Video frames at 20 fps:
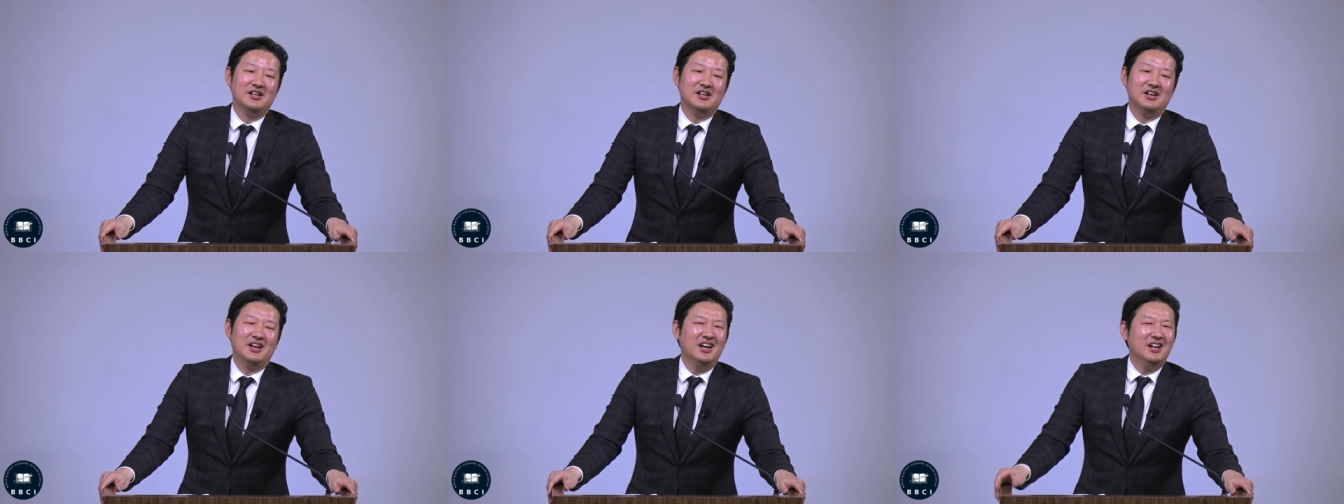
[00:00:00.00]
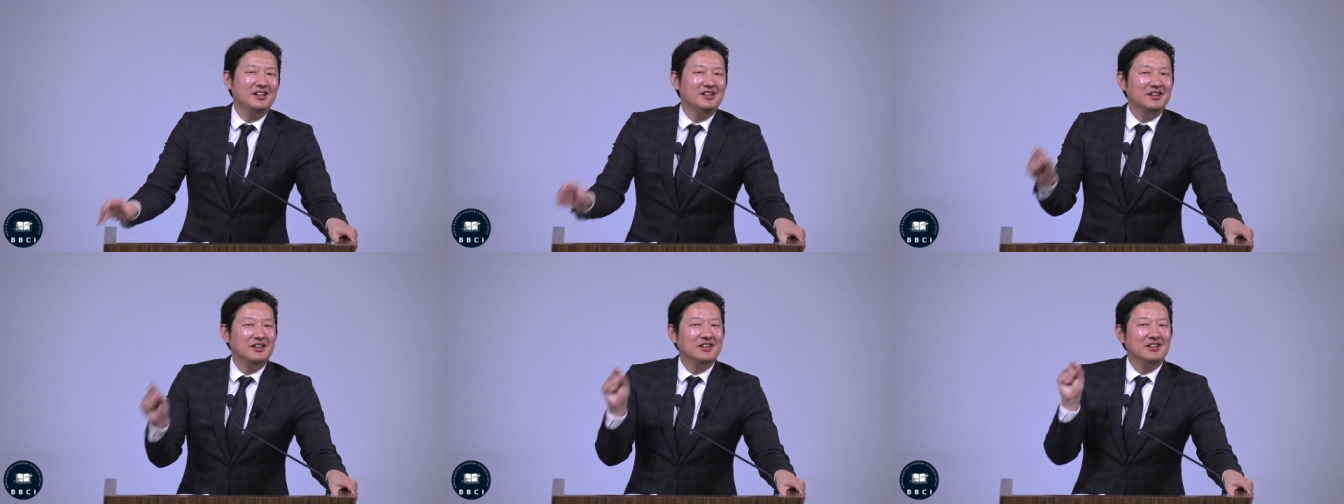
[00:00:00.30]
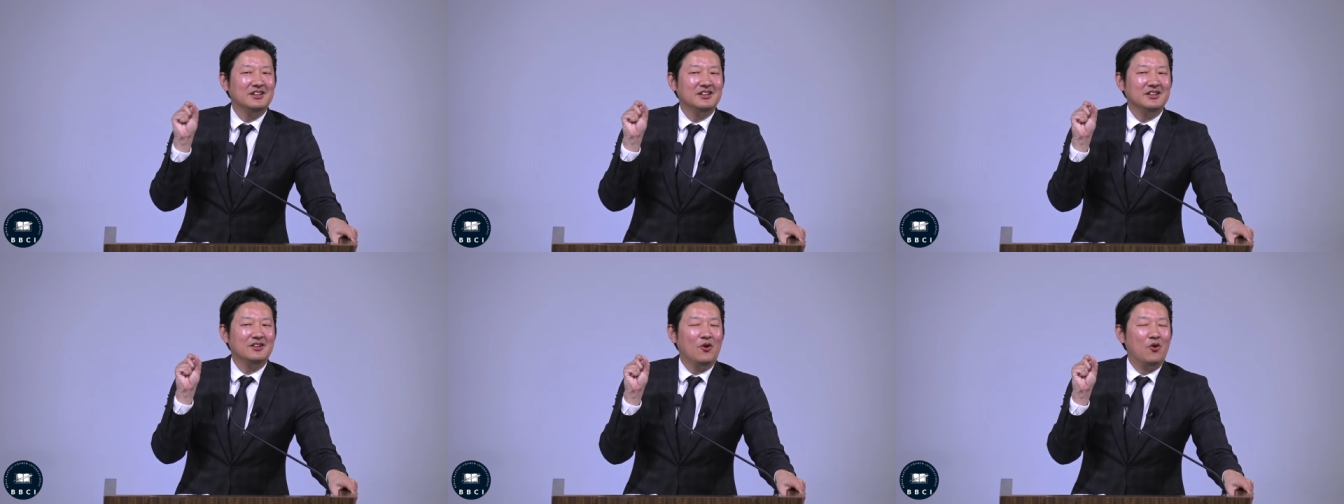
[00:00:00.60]
And
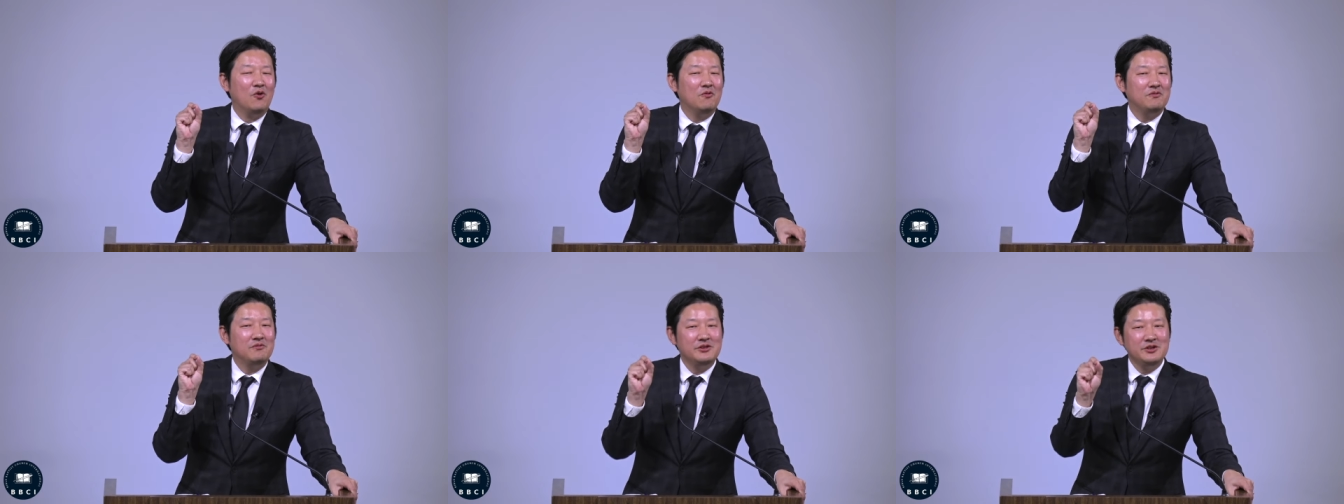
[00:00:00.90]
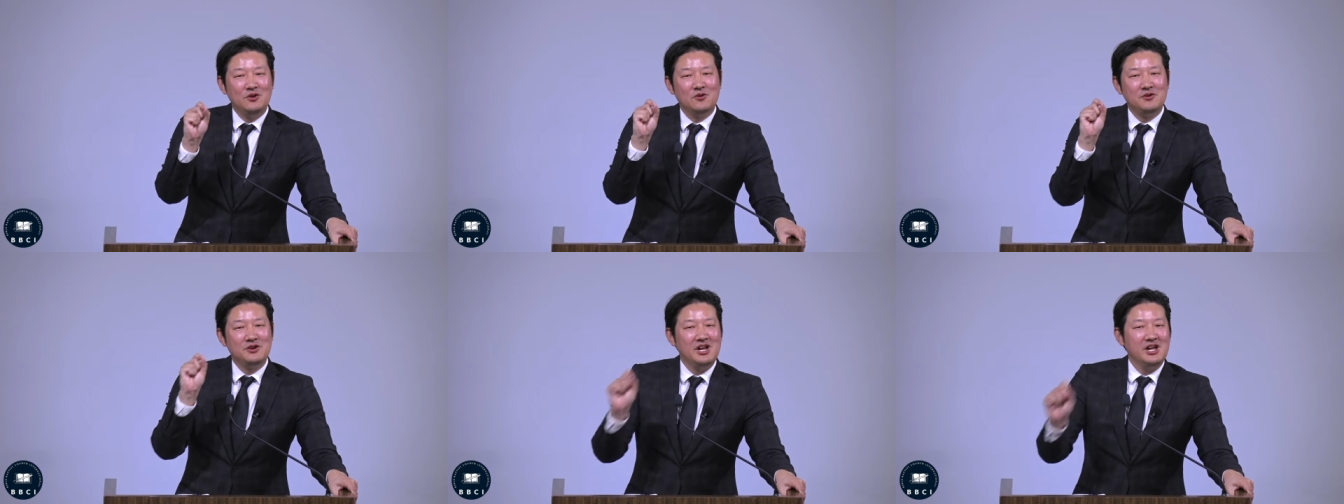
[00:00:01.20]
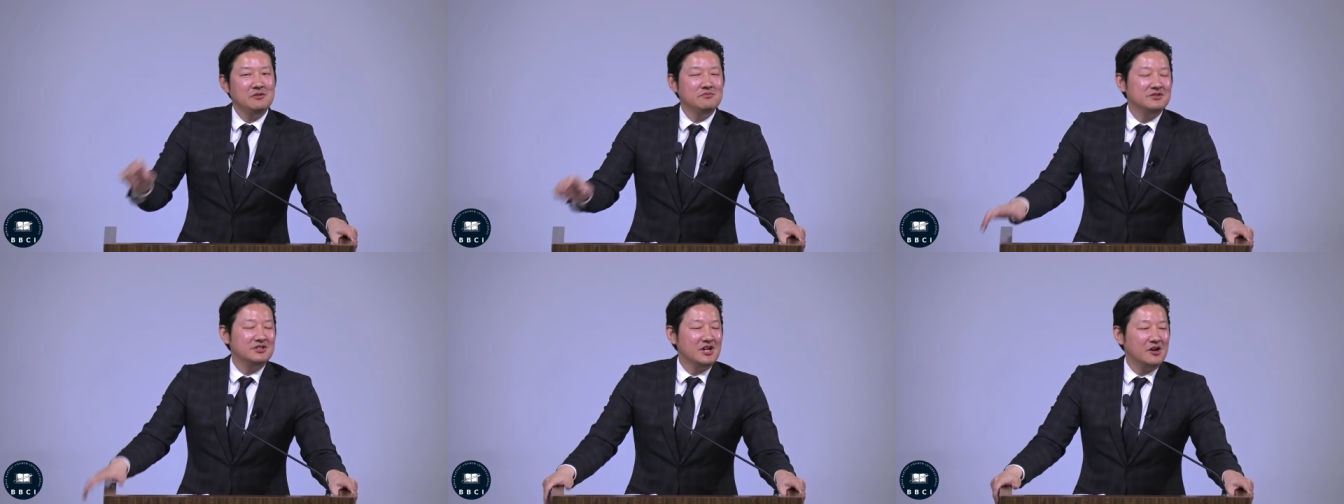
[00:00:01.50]
hopefully your
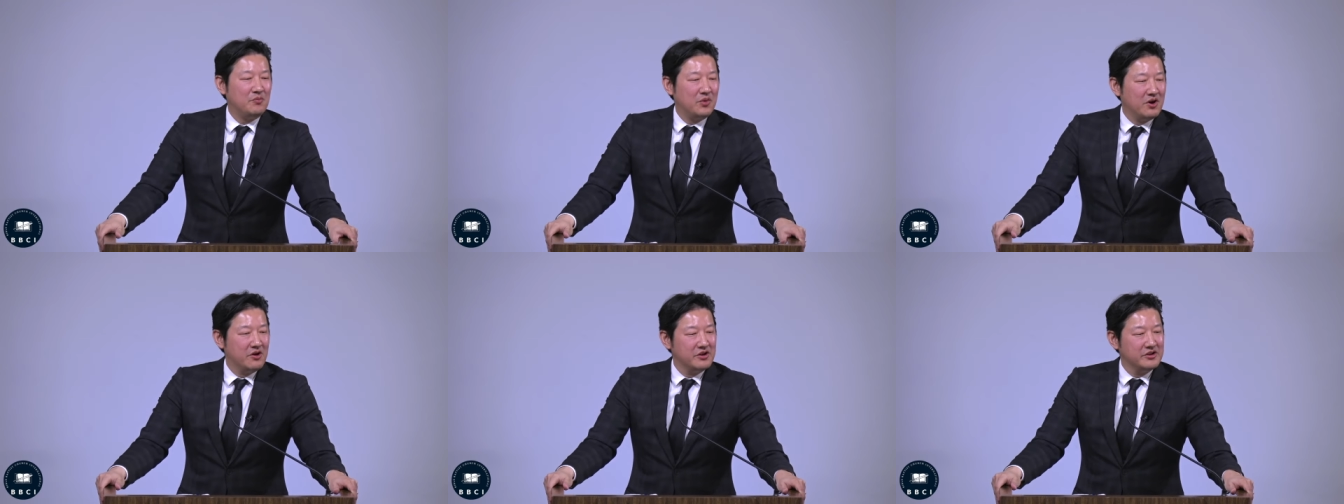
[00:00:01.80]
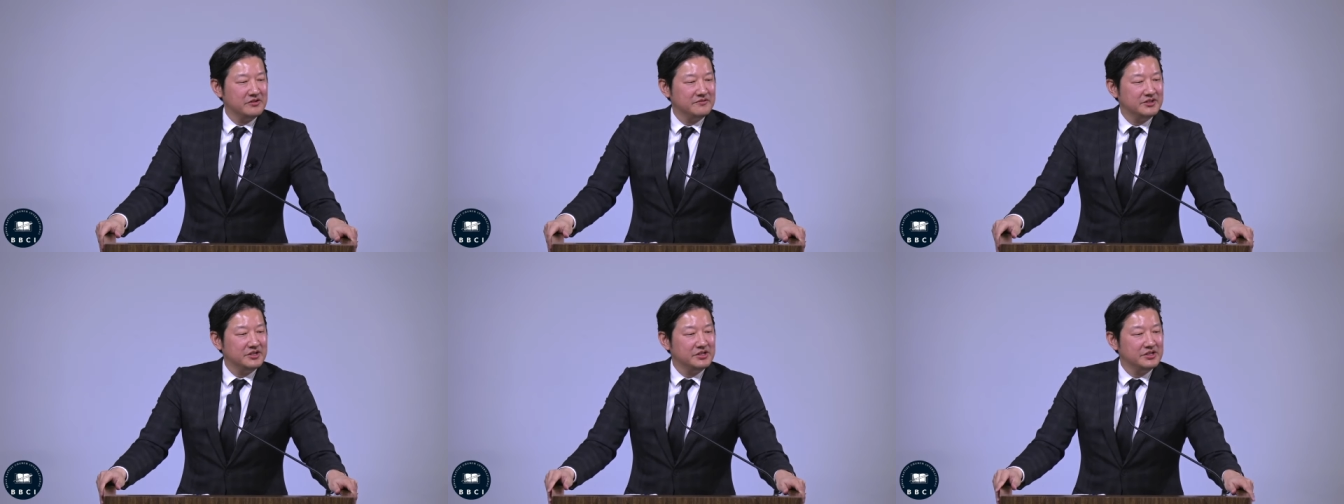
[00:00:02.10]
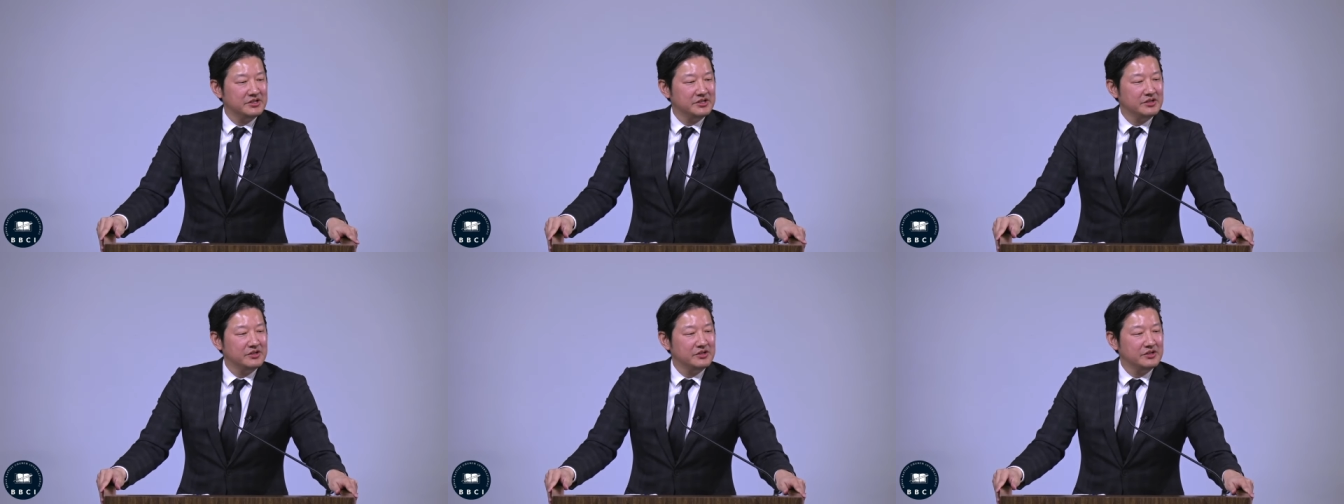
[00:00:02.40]
name's not part of it